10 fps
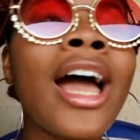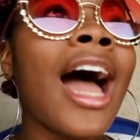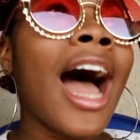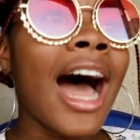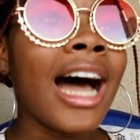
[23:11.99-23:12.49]

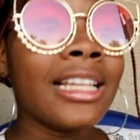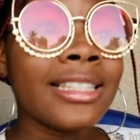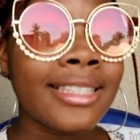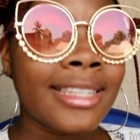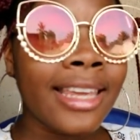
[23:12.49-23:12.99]
And
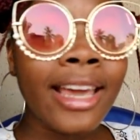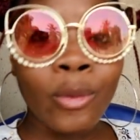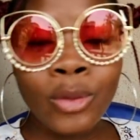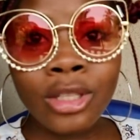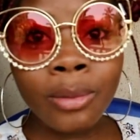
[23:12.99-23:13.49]

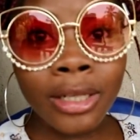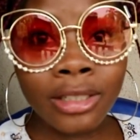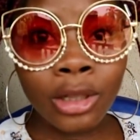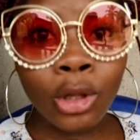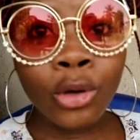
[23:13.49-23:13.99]
we stopped at
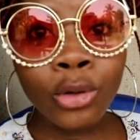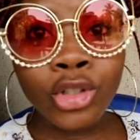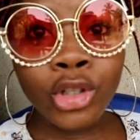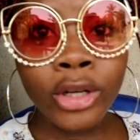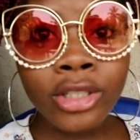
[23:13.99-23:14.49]
a local
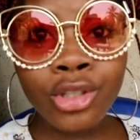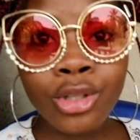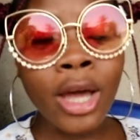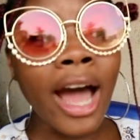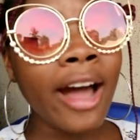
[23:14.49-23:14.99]
joint
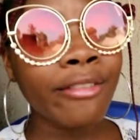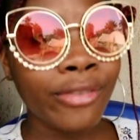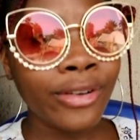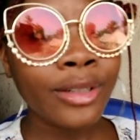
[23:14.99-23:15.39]
to have